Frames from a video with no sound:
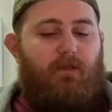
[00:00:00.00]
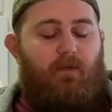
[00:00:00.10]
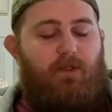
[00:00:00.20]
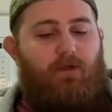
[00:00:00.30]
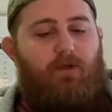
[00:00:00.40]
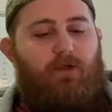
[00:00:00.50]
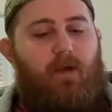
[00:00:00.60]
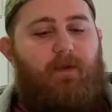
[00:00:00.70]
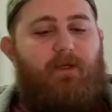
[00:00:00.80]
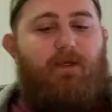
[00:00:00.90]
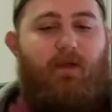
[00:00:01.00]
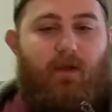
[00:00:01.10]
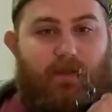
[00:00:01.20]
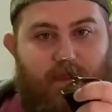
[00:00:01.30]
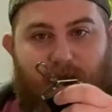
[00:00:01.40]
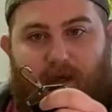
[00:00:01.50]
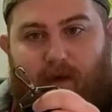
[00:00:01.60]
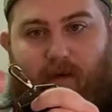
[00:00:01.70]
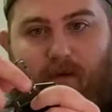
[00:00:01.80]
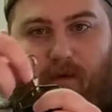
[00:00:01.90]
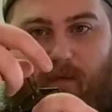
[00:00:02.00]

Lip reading: is what the shoulder strap initially looks like here.